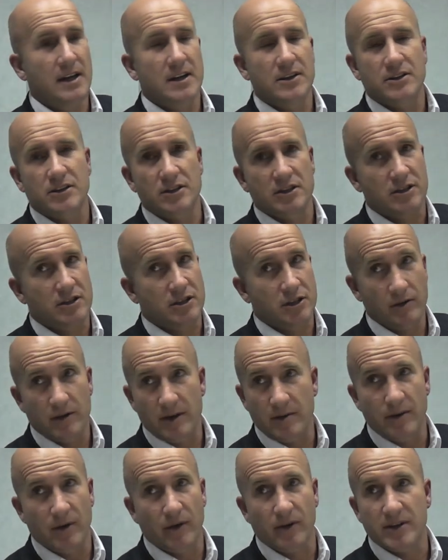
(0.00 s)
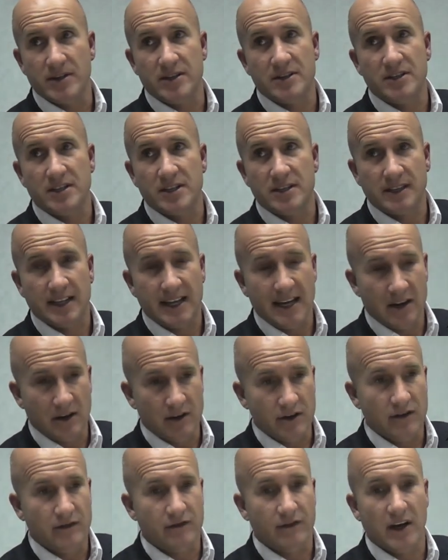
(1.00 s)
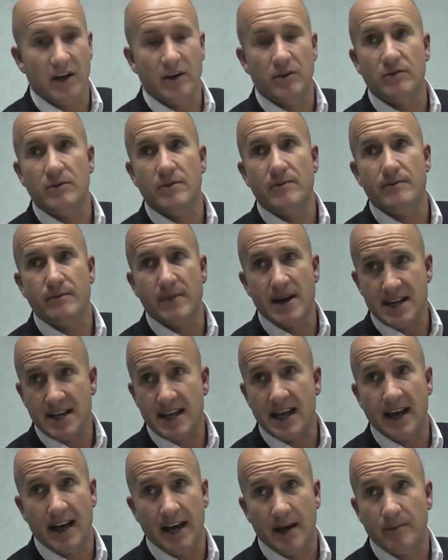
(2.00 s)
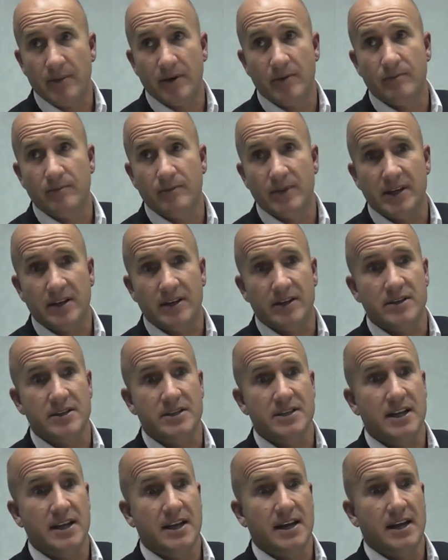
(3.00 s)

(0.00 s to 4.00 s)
Just do it, boys. Just get on the phone, make it happen, because